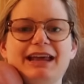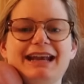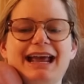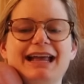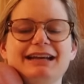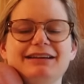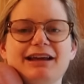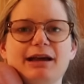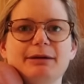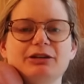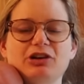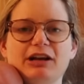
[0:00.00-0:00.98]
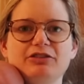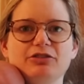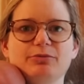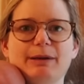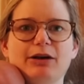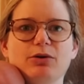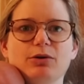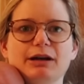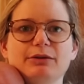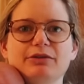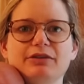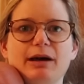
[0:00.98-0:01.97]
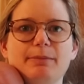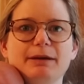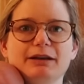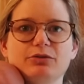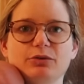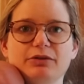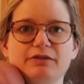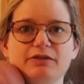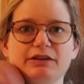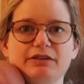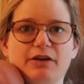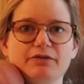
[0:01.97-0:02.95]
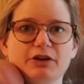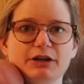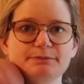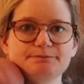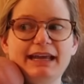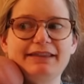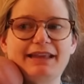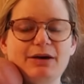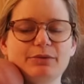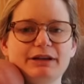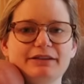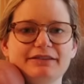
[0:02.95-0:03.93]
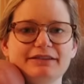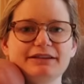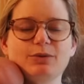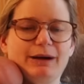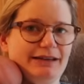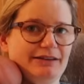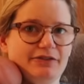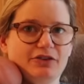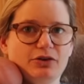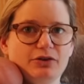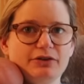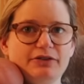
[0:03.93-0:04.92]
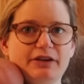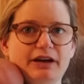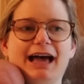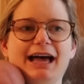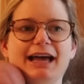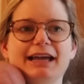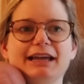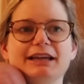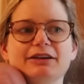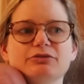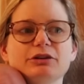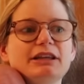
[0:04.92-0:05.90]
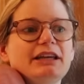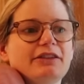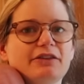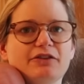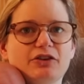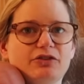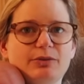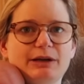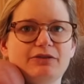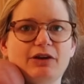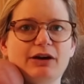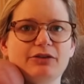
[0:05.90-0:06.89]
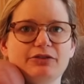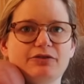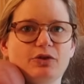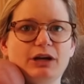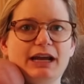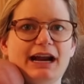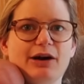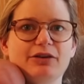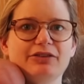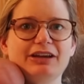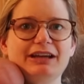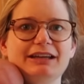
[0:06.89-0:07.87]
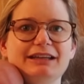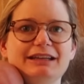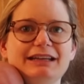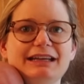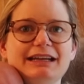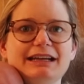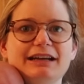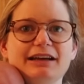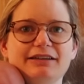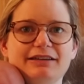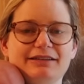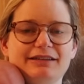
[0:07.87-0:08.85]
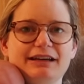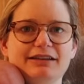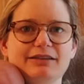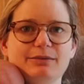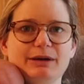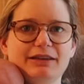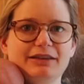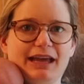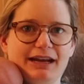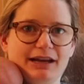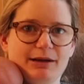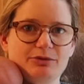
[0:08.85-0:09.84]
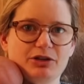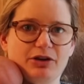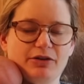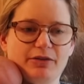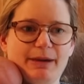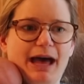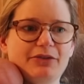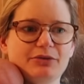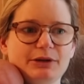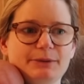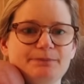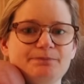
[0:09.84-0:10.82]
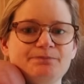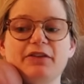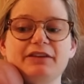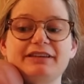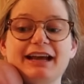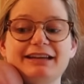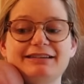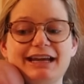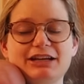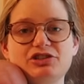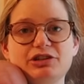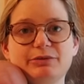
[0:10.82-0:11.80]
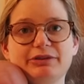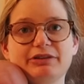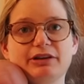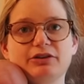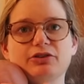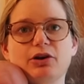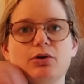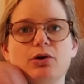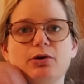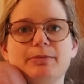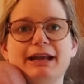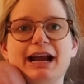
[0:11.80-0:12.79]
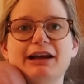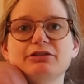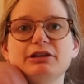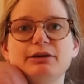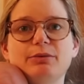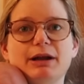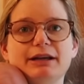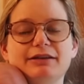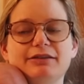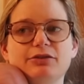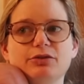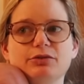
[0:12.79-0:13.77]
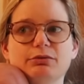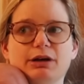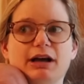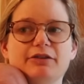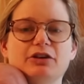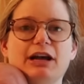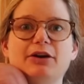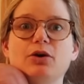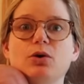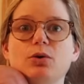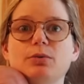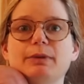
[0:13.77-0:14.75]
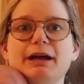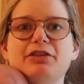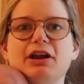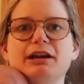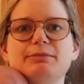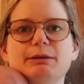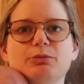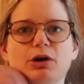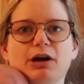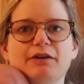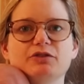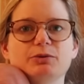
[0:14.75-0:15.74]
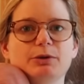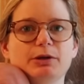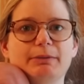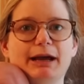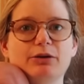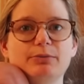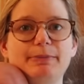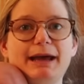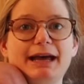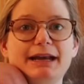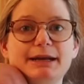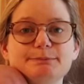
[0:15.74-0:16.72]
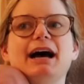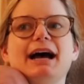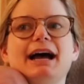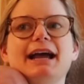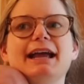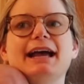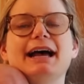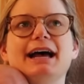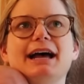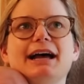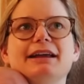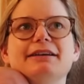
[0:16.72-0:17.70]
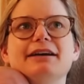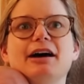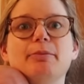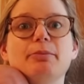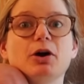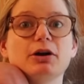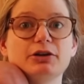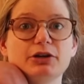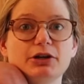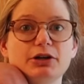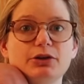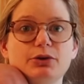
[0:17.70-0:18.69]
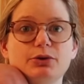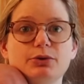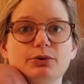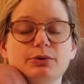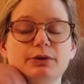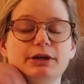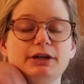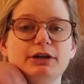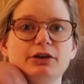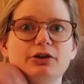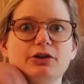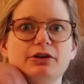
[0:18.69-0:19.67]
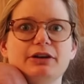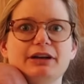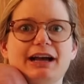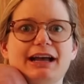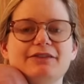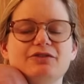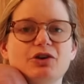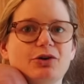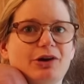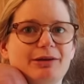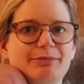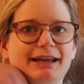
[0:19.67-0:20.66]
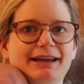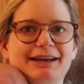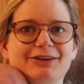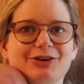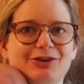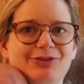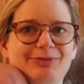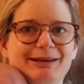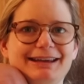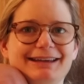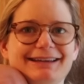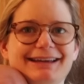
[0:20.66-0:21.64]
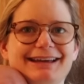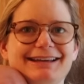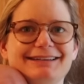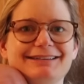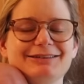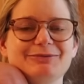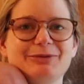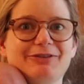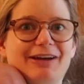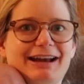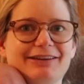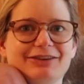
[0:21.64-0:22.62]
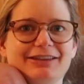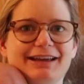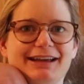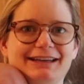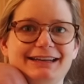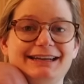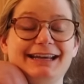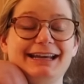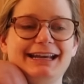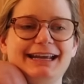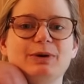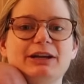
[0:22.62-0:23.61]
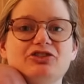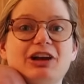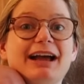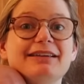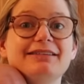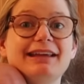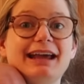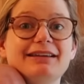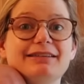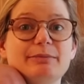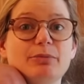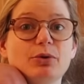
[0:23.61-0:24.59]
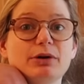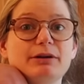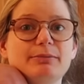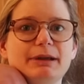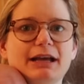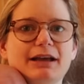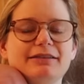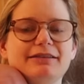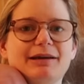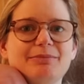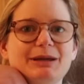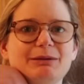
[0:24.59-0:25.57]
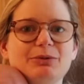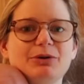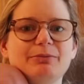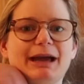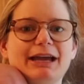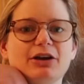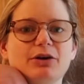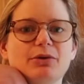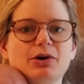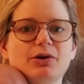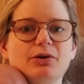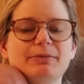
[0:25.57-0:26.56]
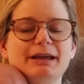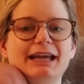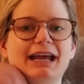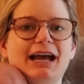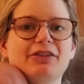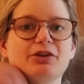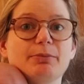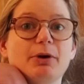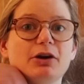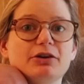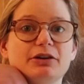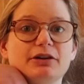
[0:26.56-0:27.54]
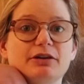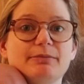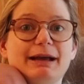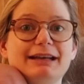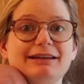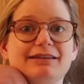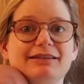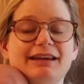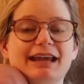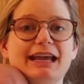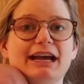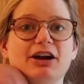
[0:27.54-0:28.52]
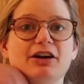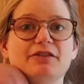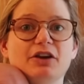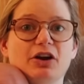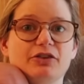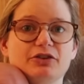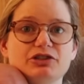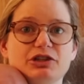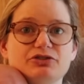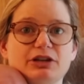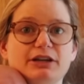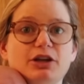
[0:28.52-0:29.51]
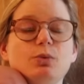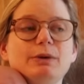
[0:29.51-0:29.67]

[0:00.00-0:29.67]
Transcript: And anytime I tried to use my core, it was a big source of discomfort, and that was quite difficult. I really, in the first 24 hours to 48 hours, needed assistance with getting up to go to the bathroom. On the second day, she was cleared to go home, and I really wanted to recover at home. I thought I'd be more comfortable in my own bed. I had a partner who could kind of dote on me and nurse me and provide everything I needed, which I say is important because some people might go home and their partner might need to take care of their other children.